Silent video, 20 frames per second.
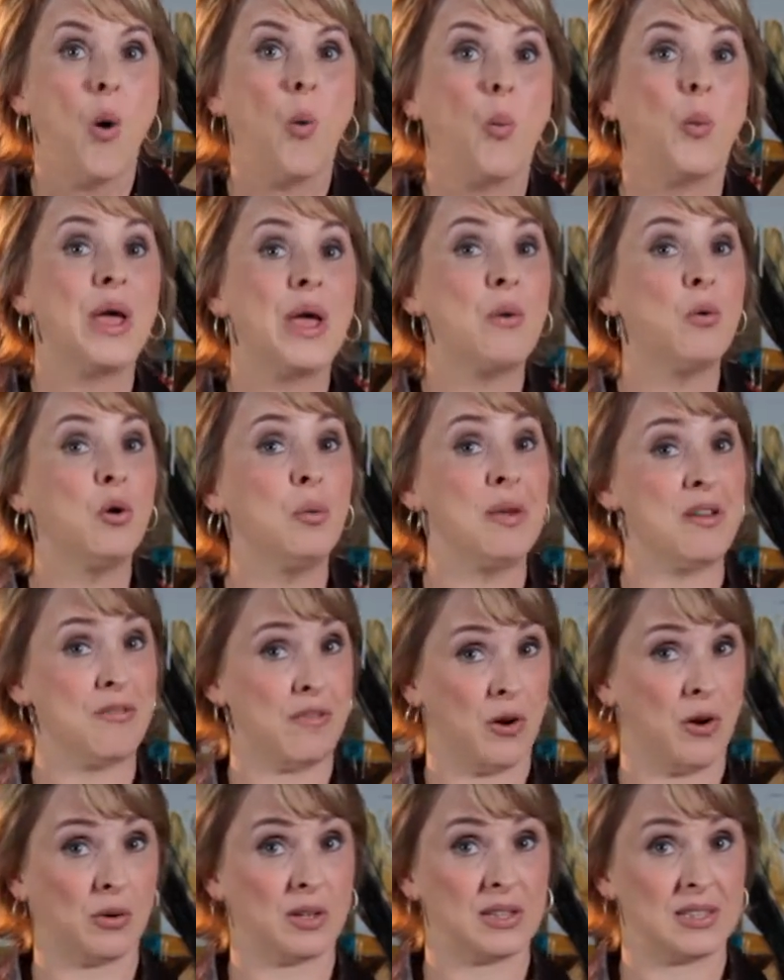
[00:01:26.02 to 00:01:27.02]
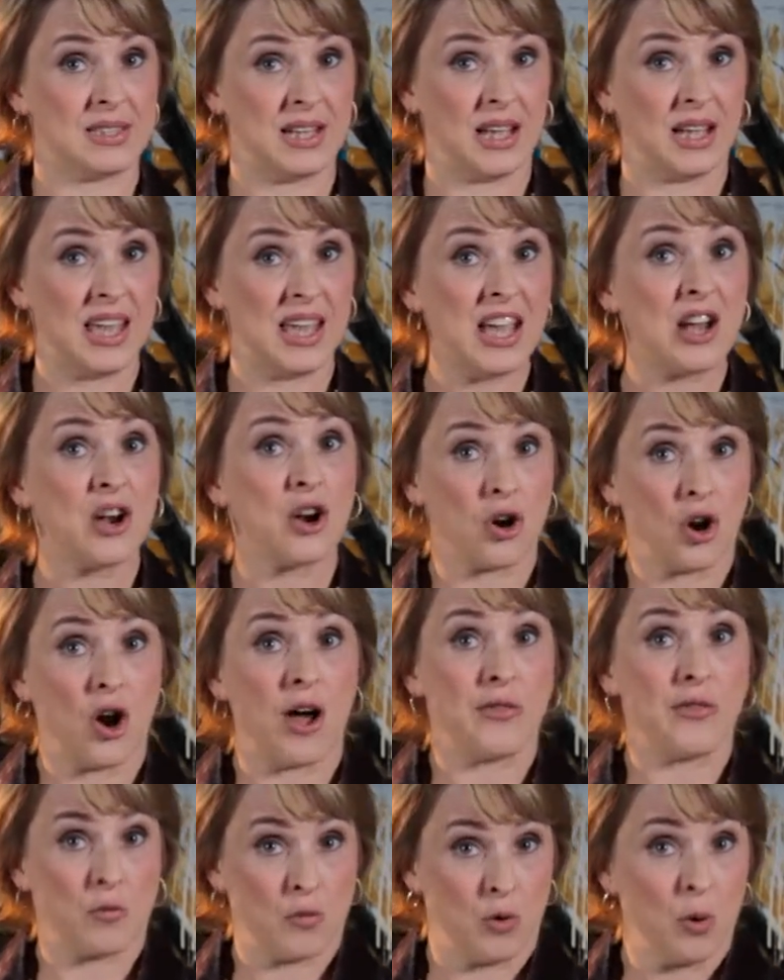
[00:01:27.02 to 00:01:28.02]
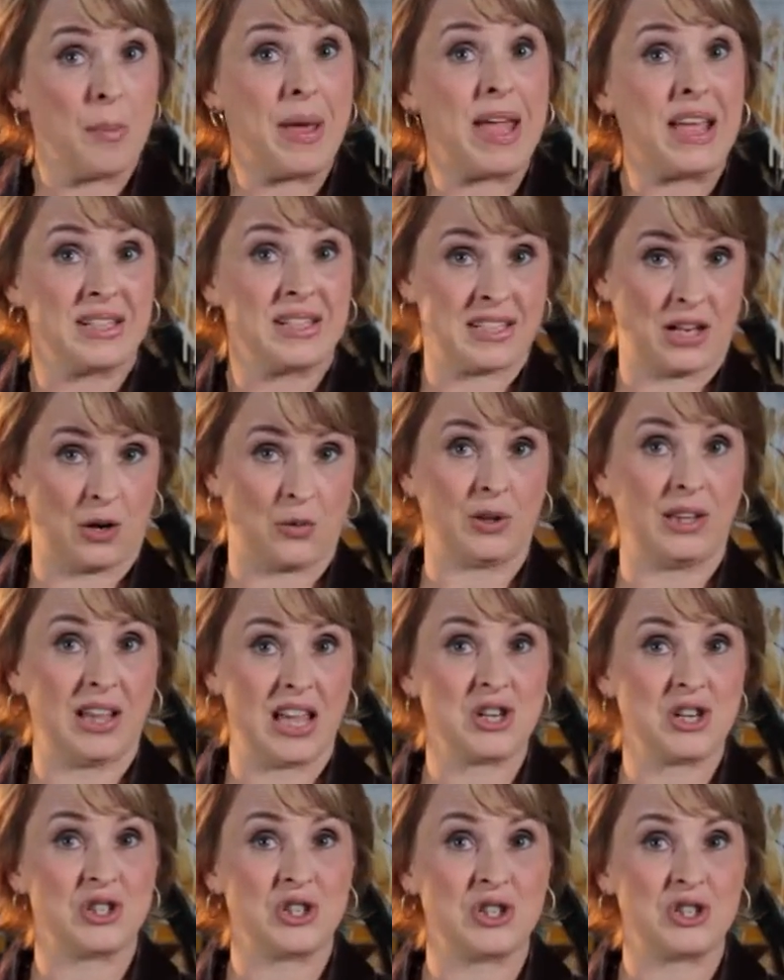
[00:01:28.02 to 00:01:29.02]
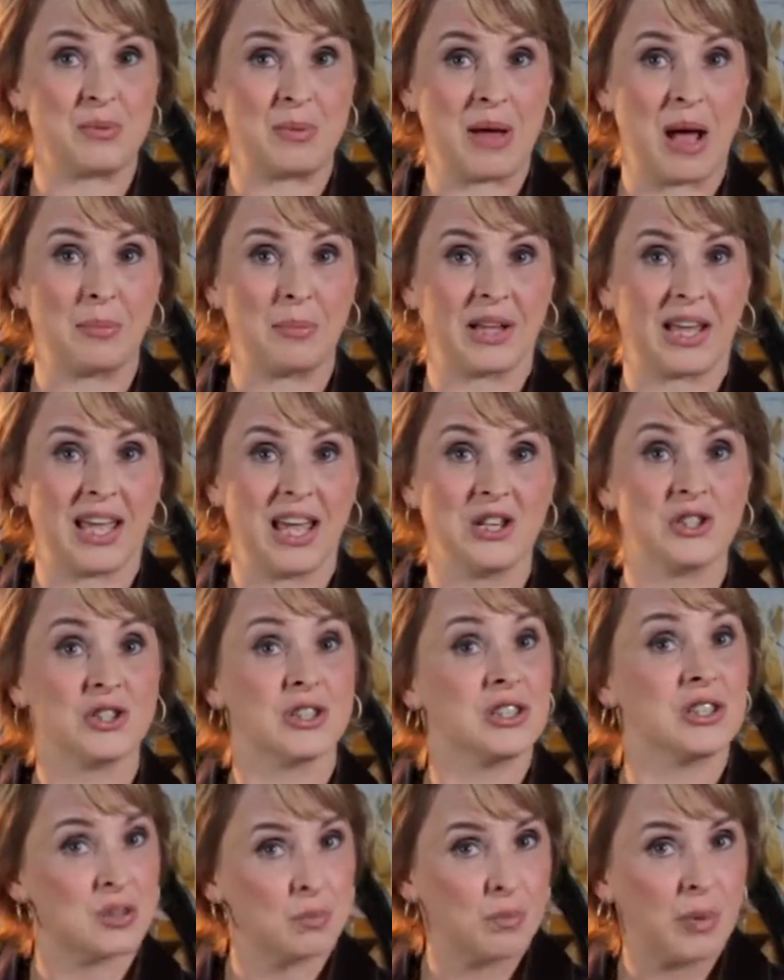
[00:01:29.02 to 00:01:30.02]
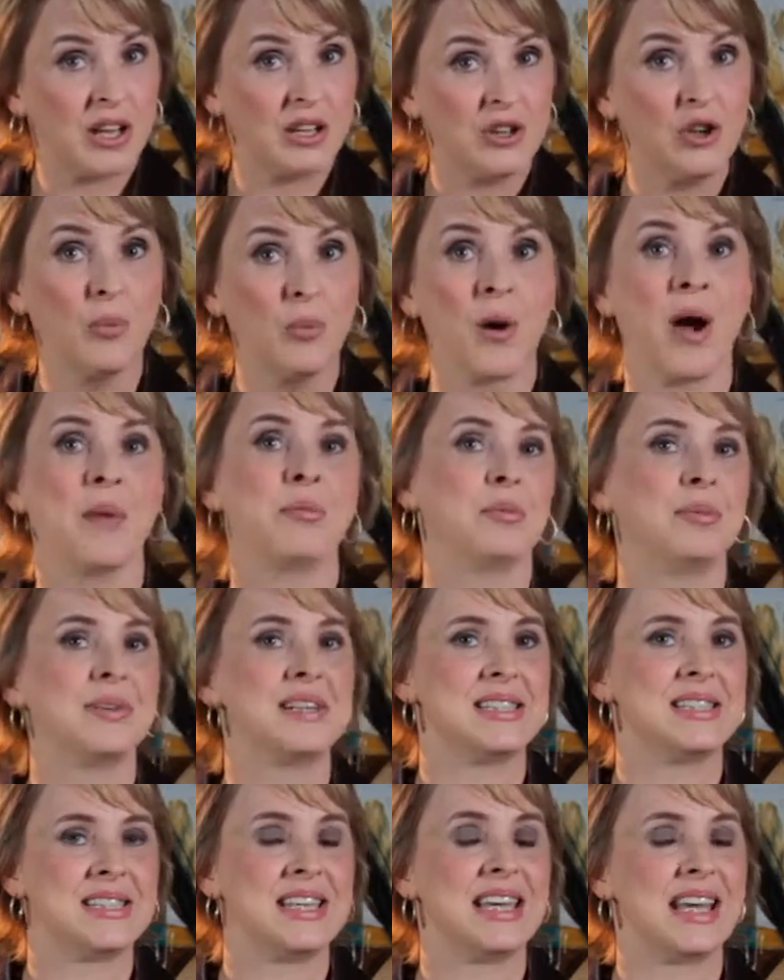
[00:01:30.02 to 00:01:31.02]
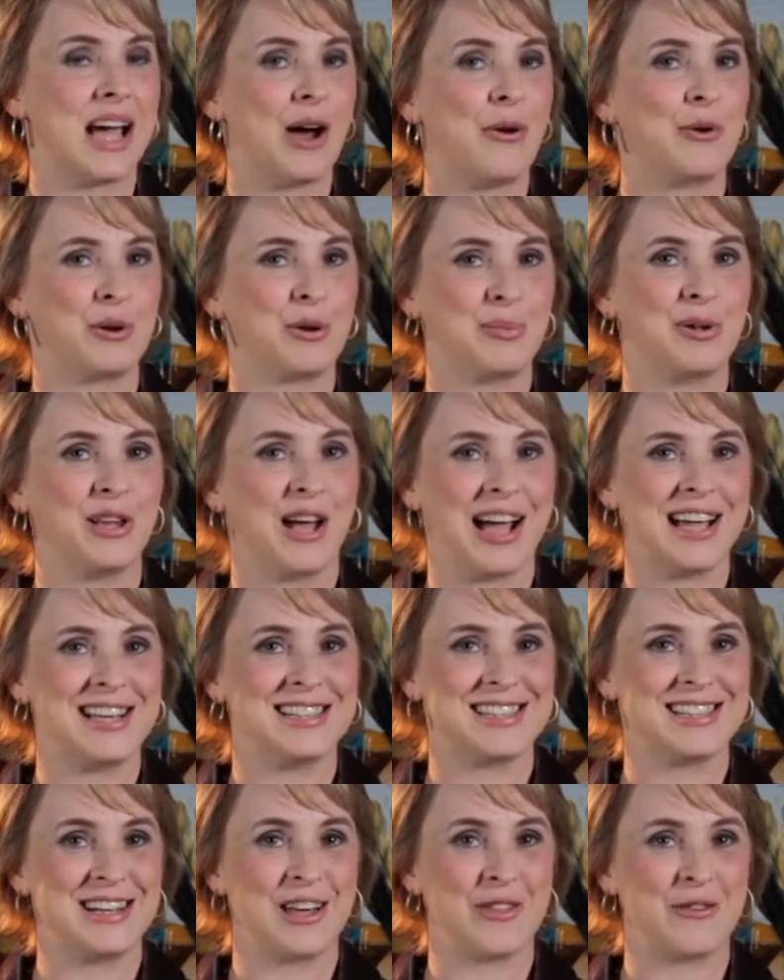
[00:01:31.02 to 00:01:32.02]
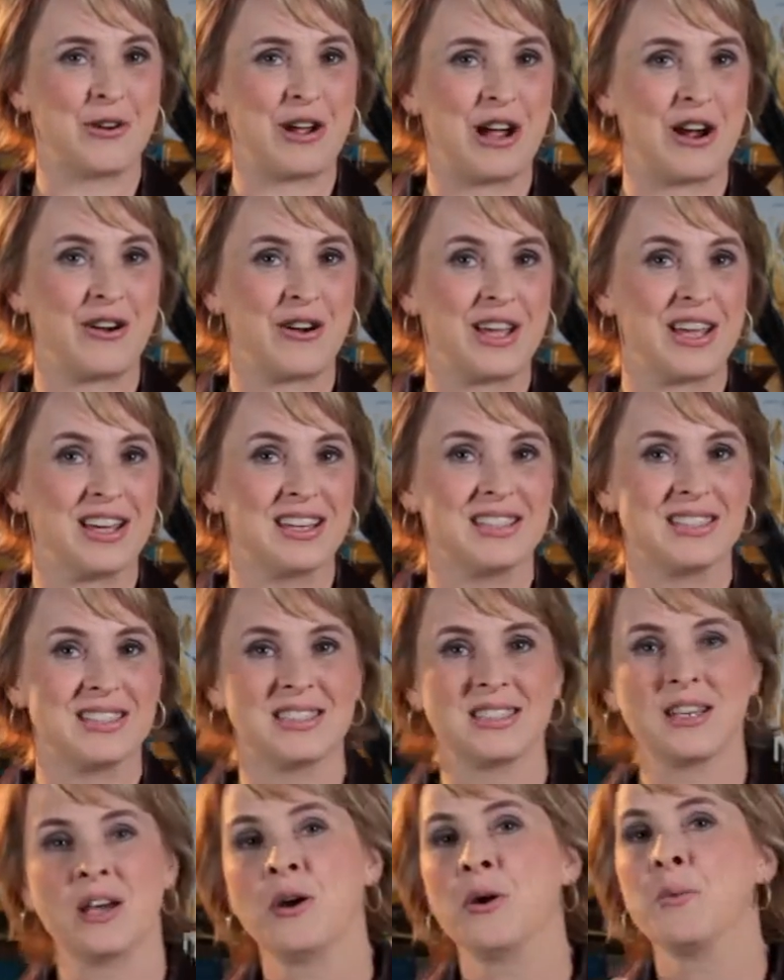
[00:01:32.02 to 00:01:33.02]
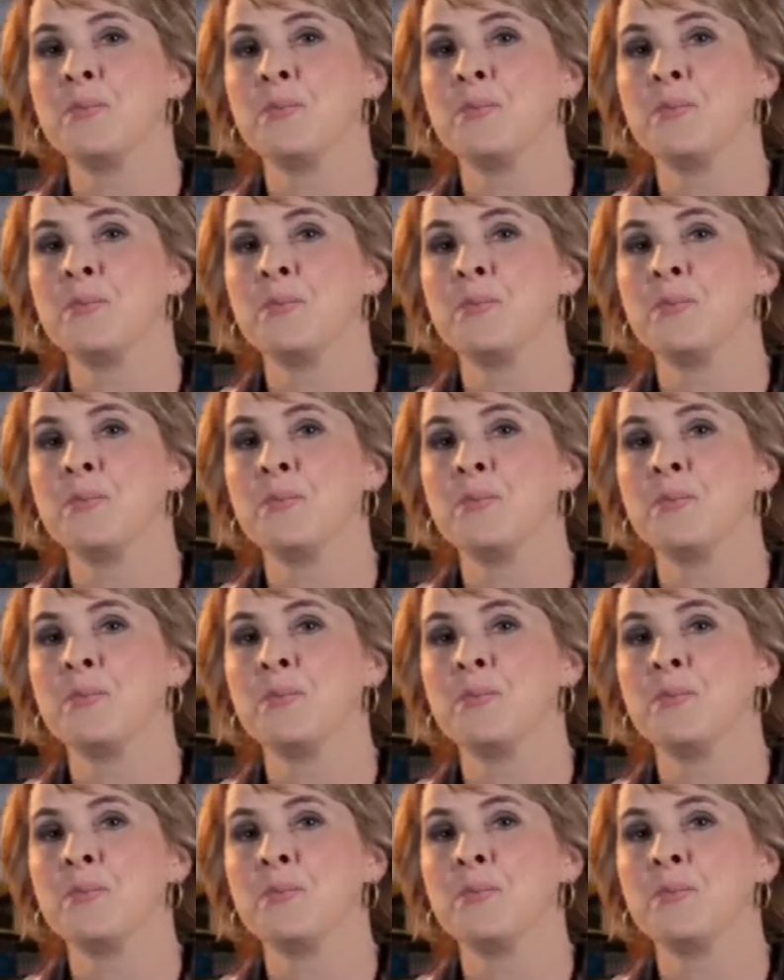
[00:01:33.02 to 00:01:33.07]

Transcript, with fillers: We will be focusing here on the romantic relationship applications, but you'll probably see how it applies in other areas.